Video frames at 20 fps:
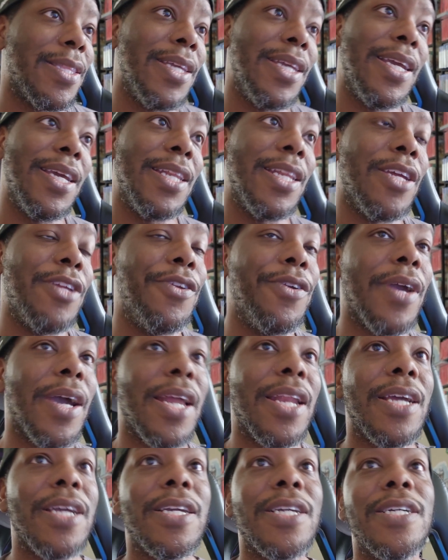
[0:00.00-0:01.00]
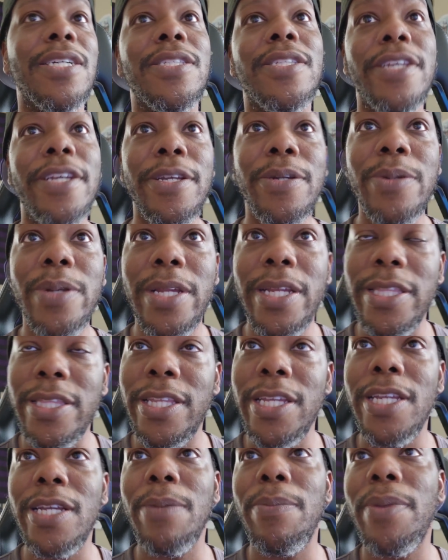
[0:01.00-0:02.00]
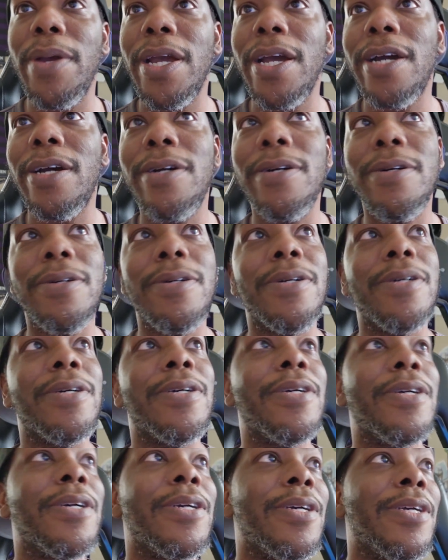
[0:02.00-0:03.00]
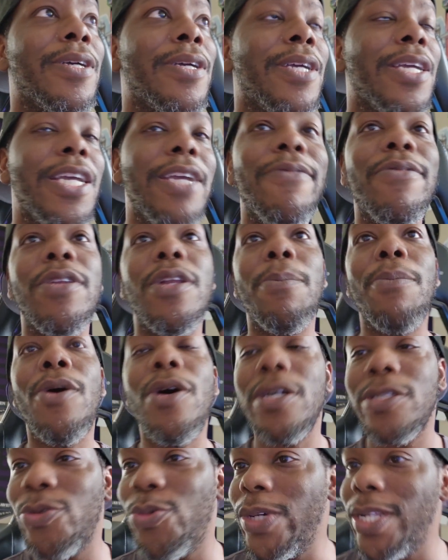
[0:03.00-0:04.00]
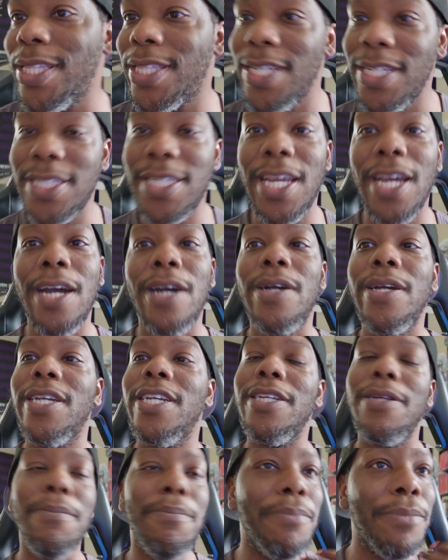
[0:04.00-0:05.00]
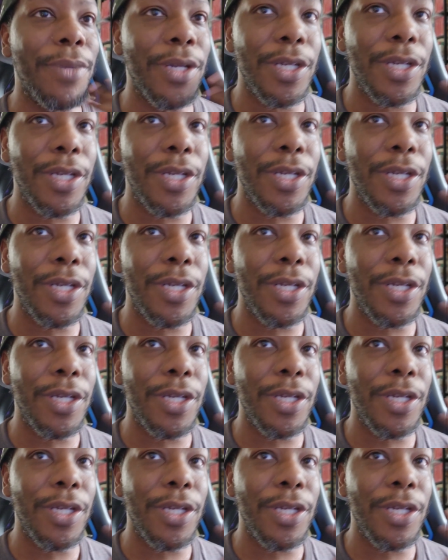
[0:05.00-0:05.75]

And then you gotta continually think about even Lamar tweeted this out. Mental